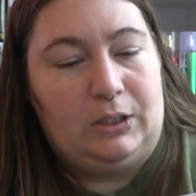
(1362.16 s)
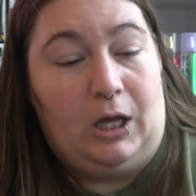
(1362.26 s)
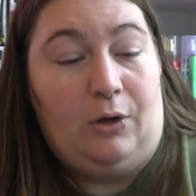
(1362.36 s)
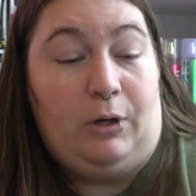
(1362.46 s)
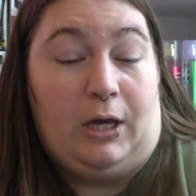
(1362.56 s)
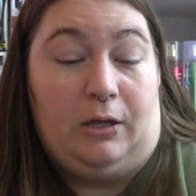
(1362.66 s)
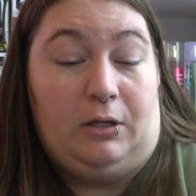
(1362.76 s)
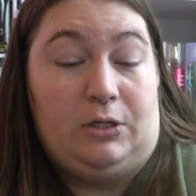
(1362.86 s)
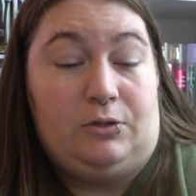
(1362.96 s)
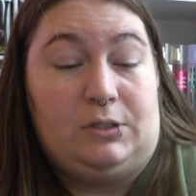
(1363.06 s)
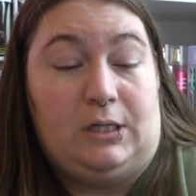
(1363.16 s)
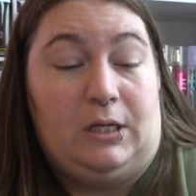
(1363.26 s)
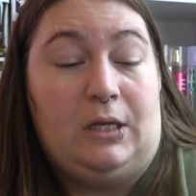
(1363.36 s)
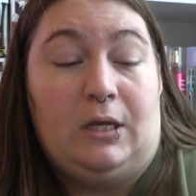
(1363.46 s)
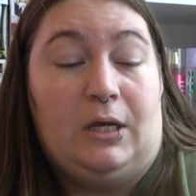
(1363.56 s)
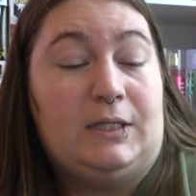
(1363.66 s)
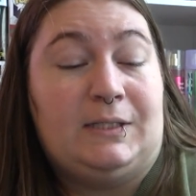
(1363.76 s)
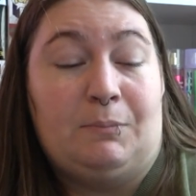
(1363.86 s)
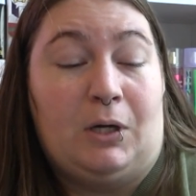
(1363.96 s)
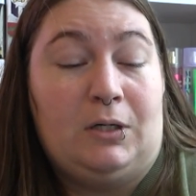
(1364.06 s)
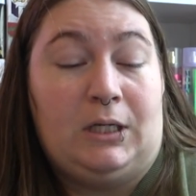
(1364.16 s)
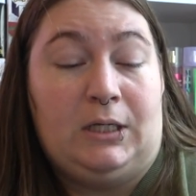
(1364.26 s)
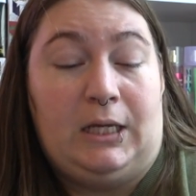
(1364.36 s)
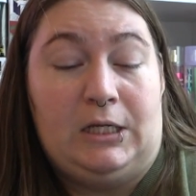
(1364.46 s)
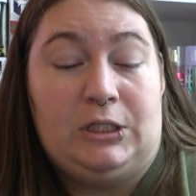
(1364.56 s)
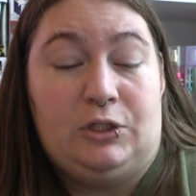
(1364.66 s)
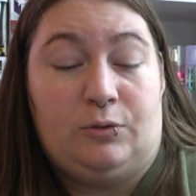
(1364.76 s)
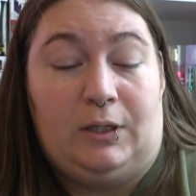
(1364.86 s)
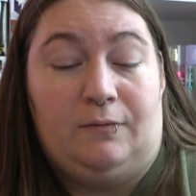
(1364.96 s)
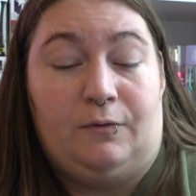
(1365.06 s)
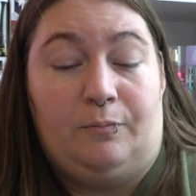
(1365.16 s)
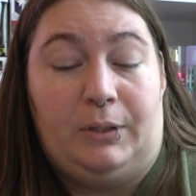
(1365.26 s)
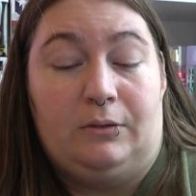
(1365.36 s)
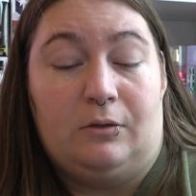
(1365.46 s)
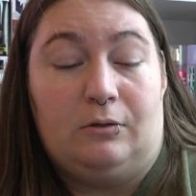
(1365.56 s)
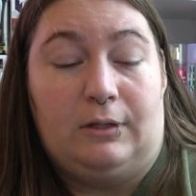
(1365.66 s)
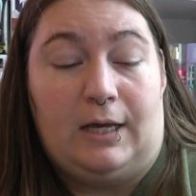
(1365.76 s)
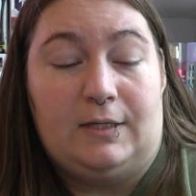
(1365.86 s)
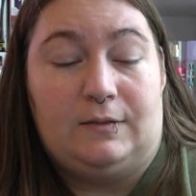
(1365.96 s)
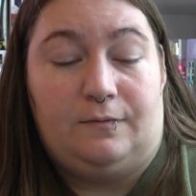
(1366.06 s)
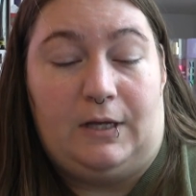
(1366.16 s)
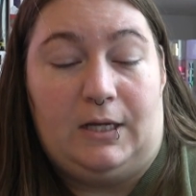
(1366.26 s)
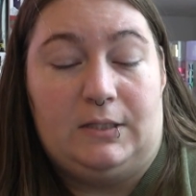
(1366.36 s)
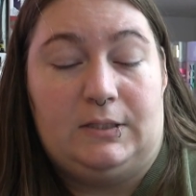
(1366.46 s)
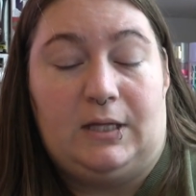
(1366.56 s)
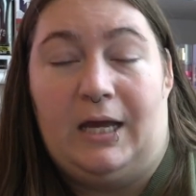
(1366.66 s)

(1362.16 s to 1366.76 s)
Okay, interesting. A smart, engaging treat for Big Little Lies fans.